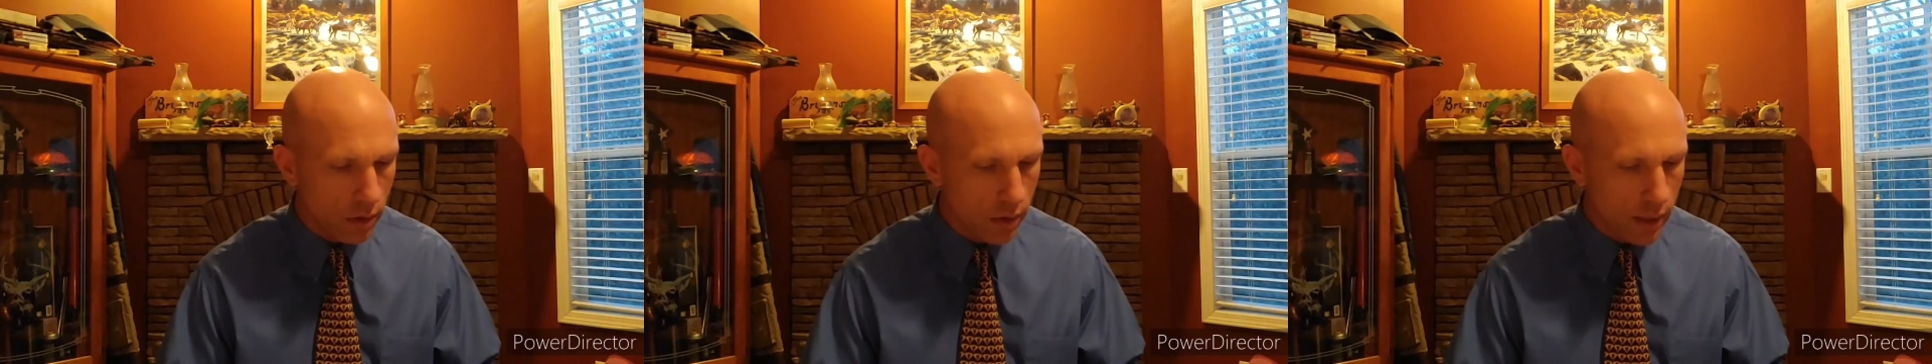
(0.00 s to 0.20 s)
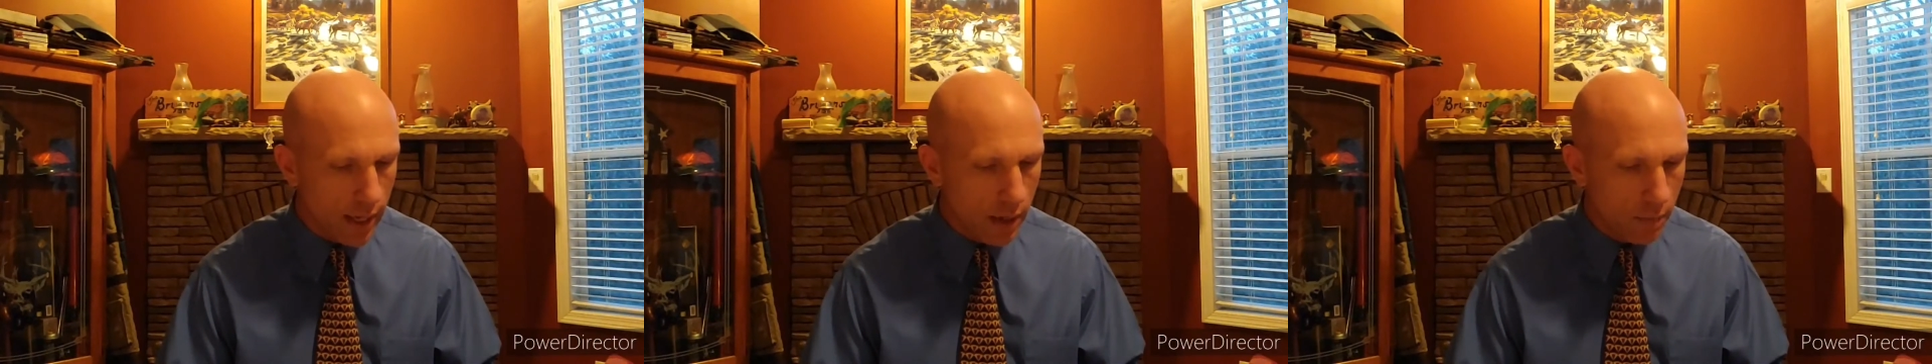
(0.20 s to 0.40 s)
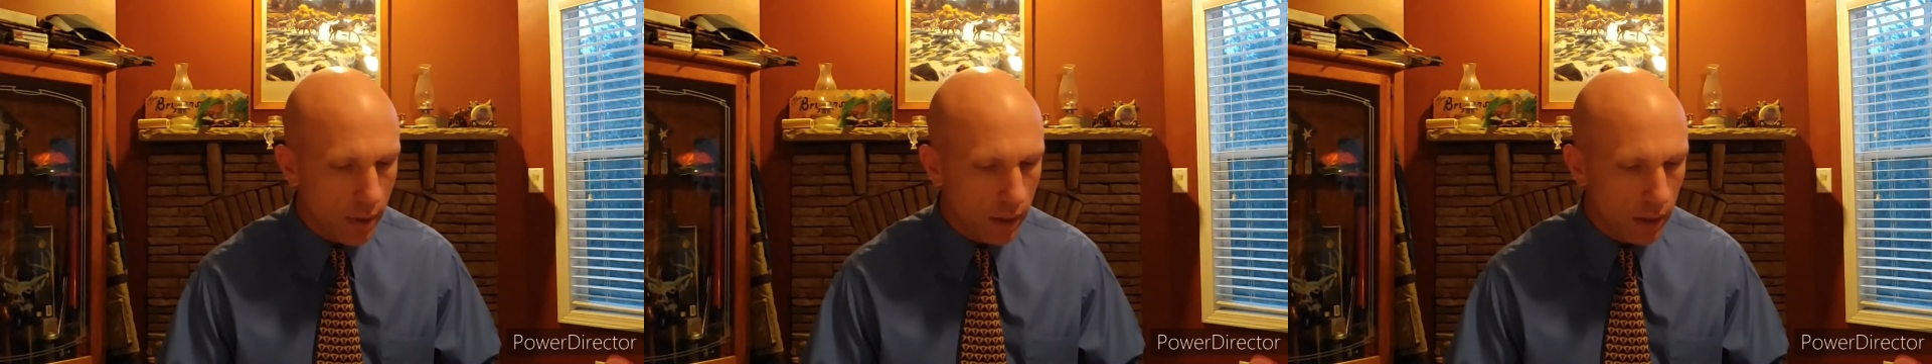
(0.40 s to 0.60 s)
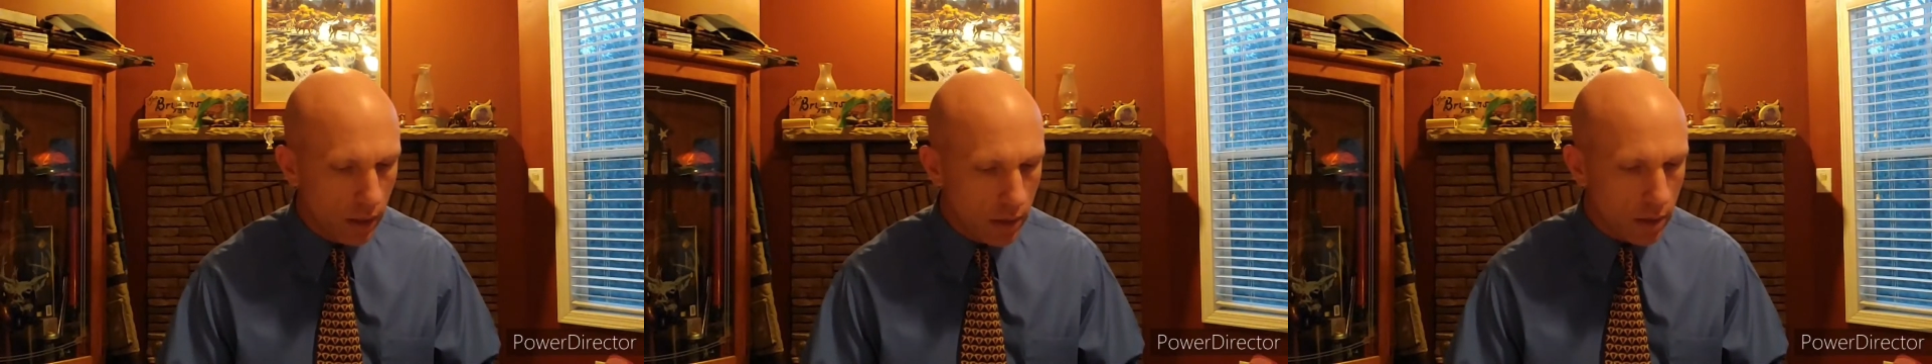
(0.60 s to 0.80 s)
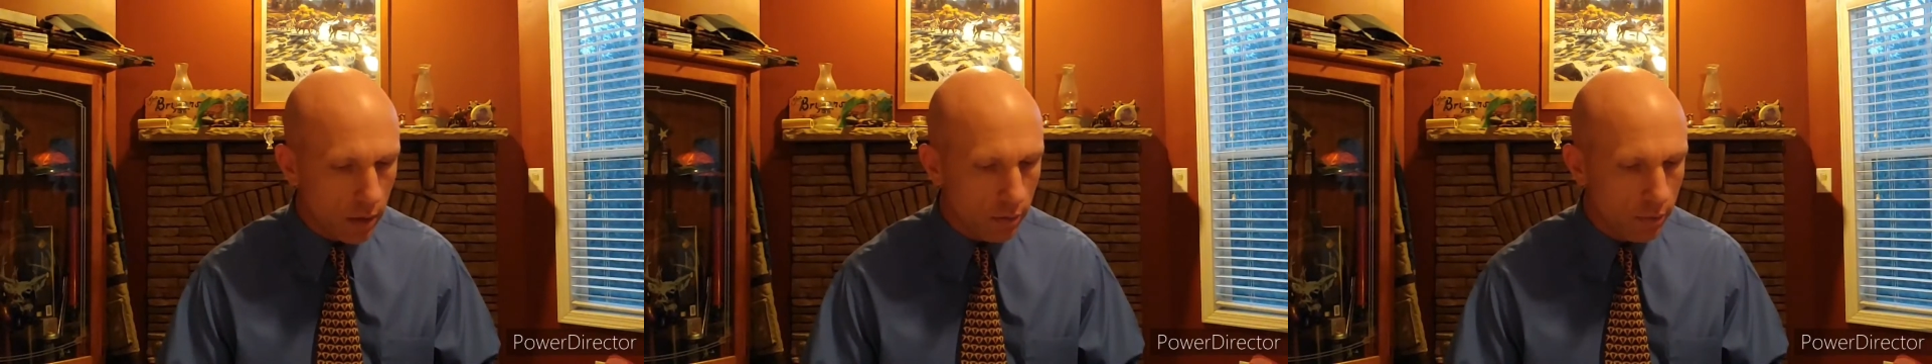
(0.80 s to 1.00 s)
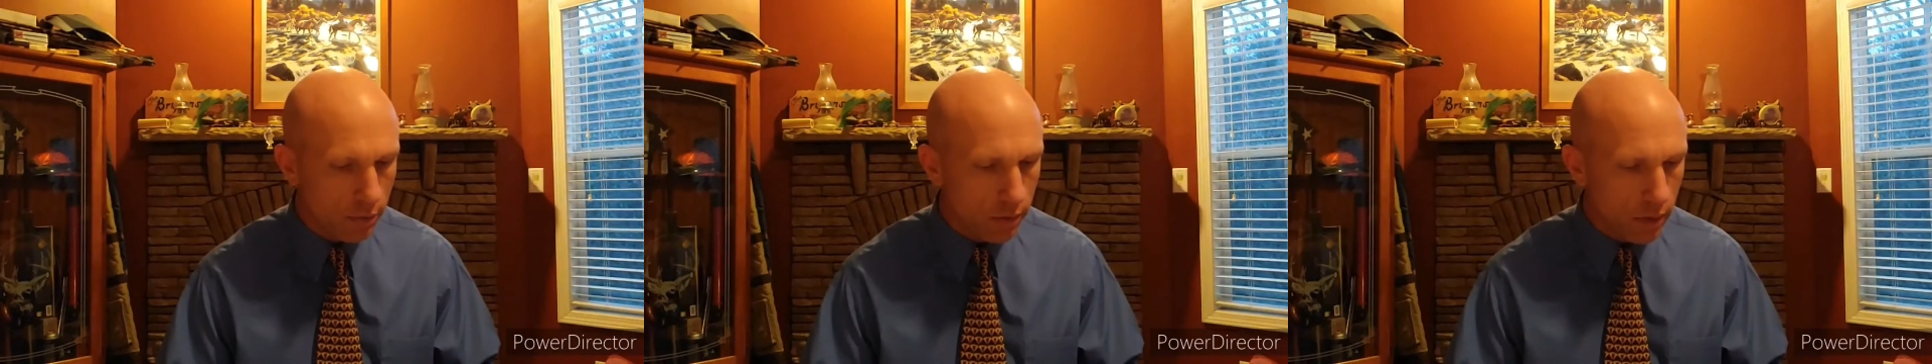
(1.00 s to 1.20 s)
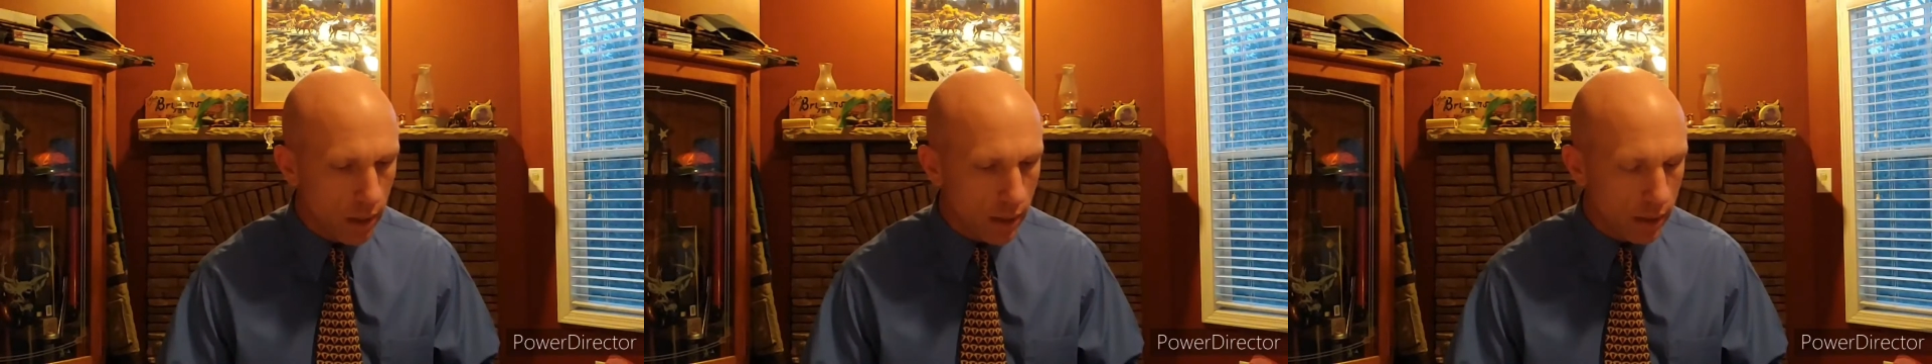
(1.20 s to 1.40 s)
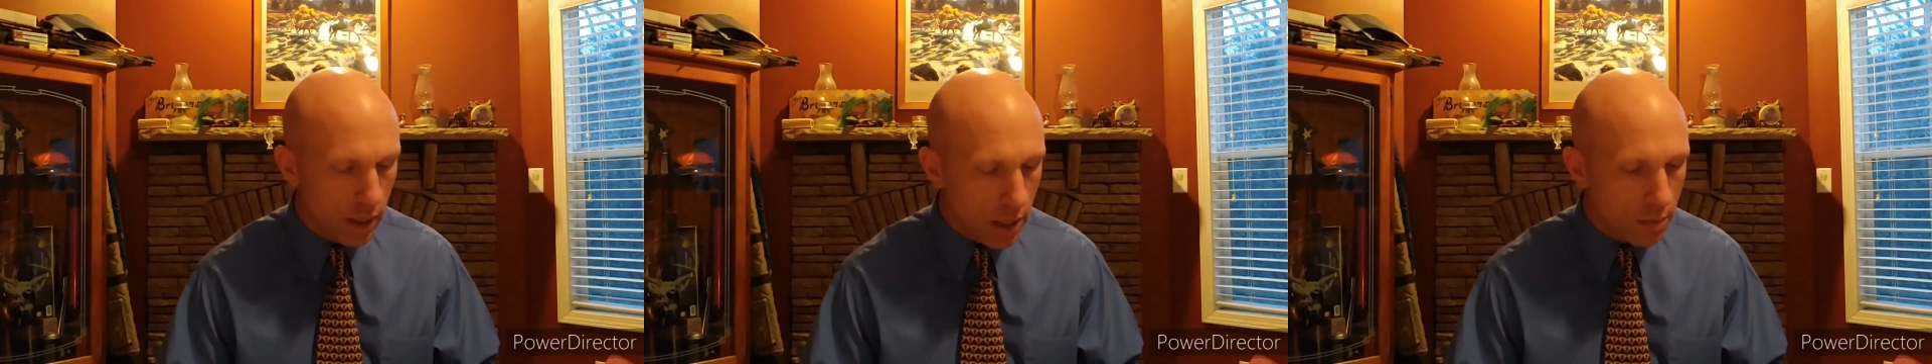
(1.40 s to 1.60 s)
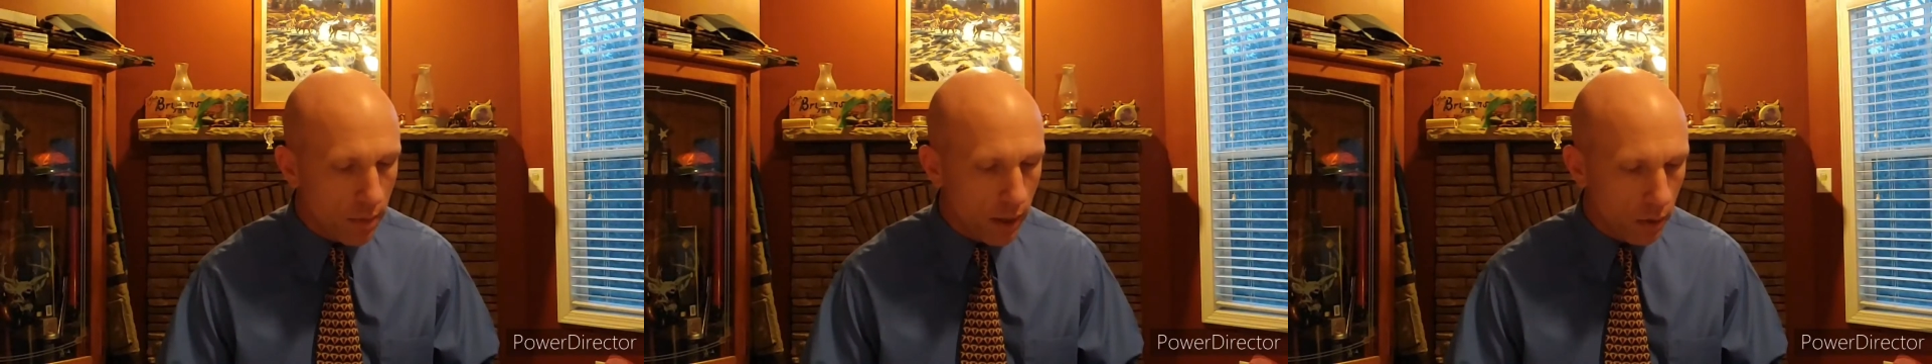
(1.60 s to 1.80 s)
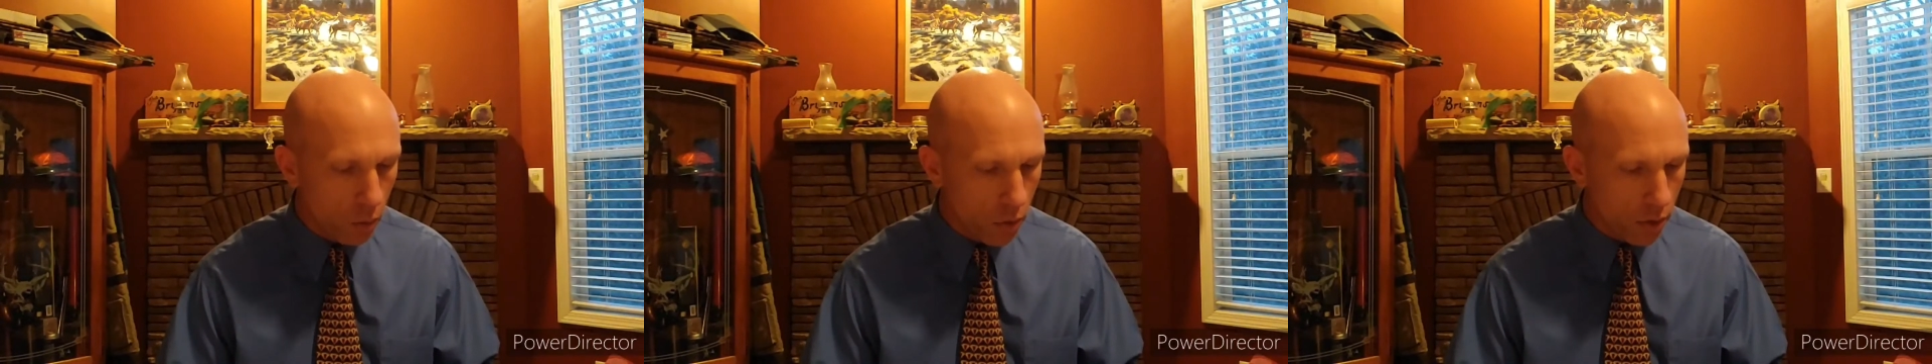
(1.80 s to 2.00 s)
that I may live and keep
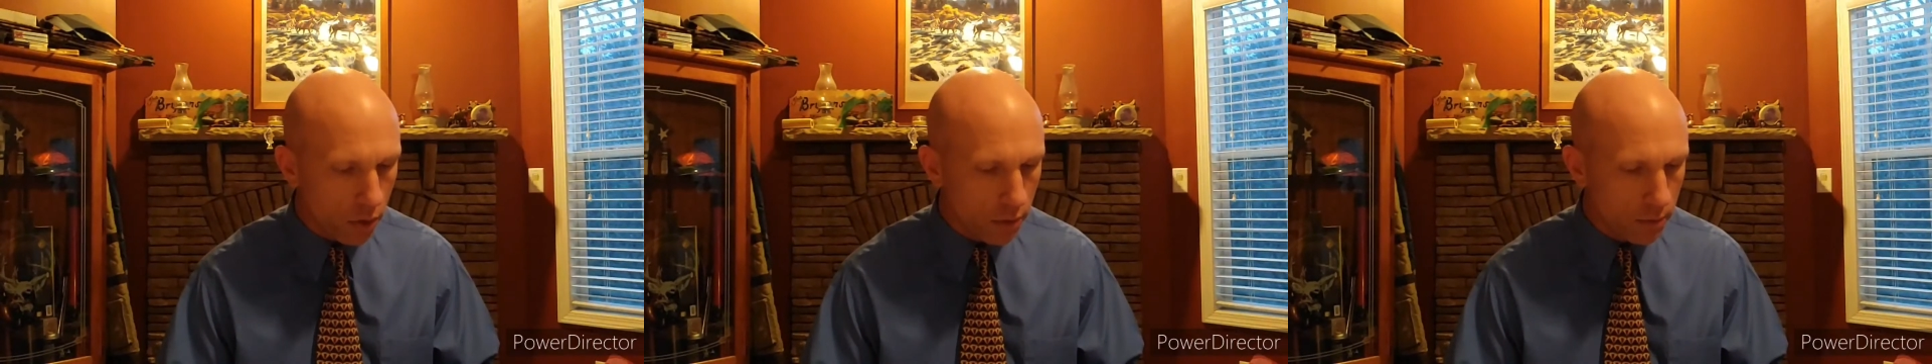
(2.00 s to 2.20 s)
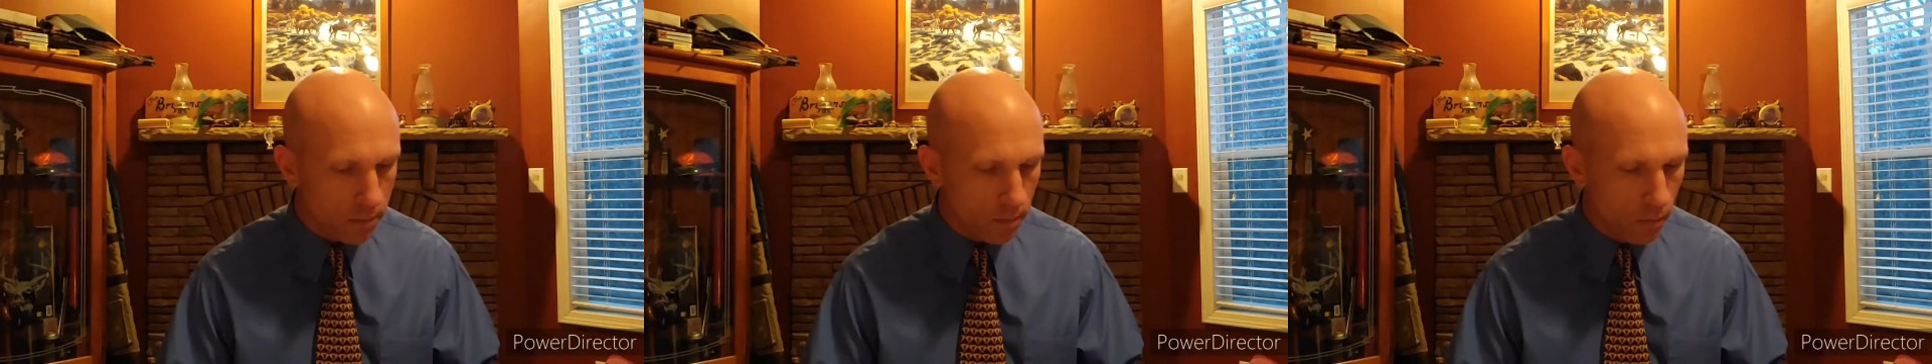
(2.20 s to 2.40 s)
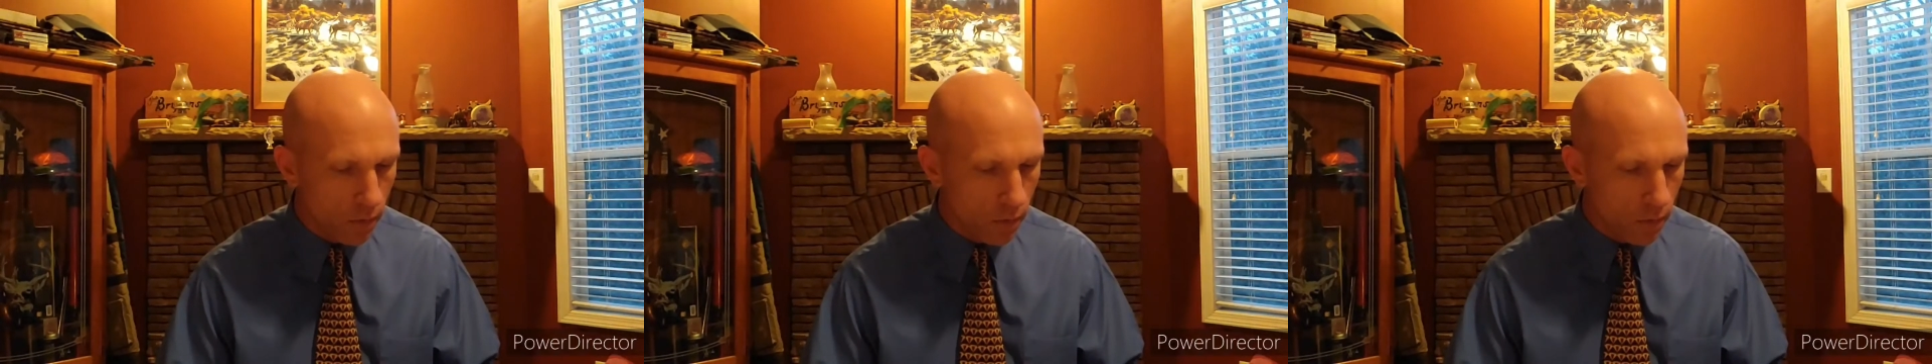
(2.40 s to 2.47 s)
thy word.